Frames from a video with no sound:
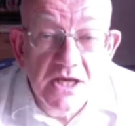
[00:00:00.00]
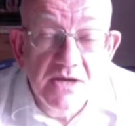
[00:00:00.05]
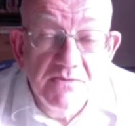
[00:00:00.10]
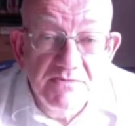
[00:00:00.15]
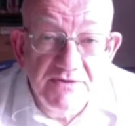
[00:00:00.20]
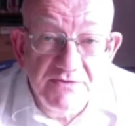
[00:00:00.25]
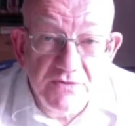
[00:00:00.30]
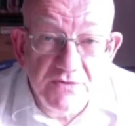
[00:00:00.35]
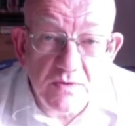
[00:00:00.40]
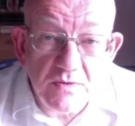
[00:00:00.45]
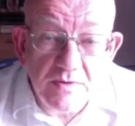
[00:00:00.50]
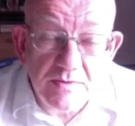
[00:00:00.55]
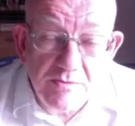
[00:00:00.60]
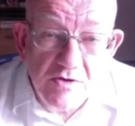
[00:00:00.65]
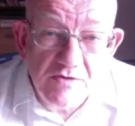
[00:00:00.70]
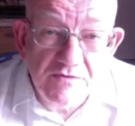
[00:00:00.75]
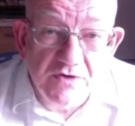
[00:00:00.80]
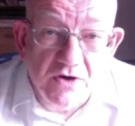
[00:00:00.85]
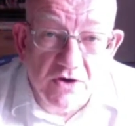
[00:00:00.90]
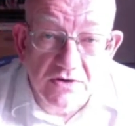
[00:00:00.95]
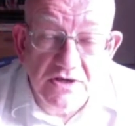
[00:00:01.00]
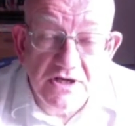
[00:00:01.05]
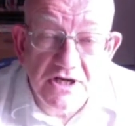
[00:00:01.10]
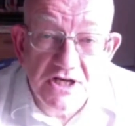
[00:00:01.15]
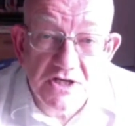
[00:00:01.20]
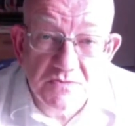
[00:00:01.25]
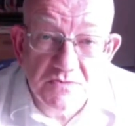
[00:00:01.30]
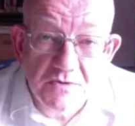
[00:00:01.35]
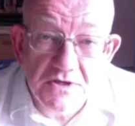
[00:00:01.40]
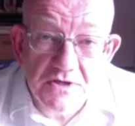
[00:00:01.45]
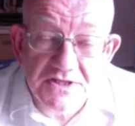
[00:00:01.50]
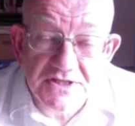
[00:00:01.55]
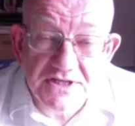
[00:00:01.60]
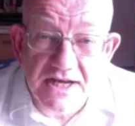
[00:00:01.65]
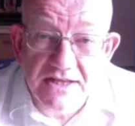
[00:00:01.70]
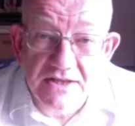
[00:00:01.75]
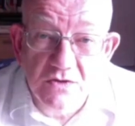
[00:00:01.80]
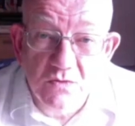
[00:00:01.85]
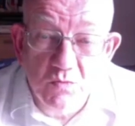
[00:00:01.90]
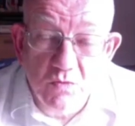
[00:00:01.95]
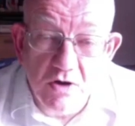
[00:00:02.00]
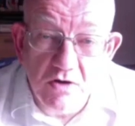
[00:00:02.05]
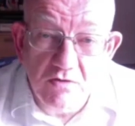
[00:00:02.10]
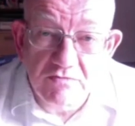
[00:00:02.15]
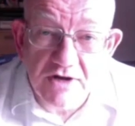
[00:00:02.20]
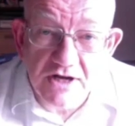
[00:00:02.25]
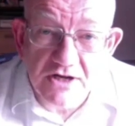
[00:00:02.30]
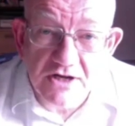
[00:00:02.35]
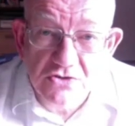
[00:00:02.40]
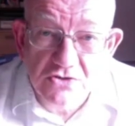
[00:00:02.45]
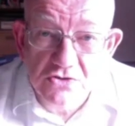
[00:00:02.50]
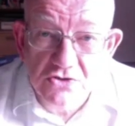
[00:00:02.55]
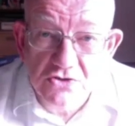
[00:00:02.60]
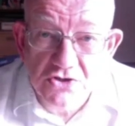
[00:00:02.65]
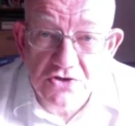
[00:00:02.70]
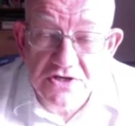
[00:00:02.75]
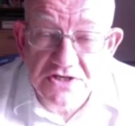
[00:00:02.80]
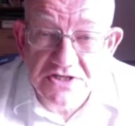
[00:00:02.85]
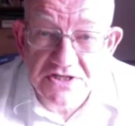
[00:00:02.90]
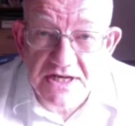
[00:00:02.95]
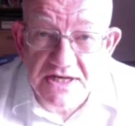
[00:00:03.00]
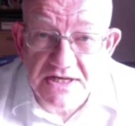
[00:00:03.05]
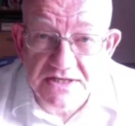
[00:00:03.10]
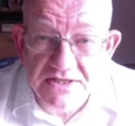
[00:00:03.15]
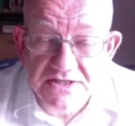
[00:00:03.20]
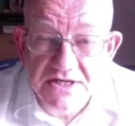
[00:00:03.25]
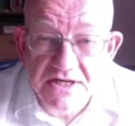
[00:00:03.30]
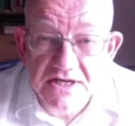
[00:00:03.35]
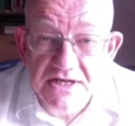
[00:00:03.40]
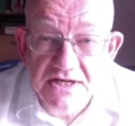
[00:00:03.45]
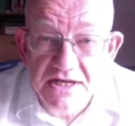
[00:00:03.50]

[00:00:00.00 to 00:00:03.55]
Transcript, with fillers: Before we move on, it's worth saying that what rational choice is,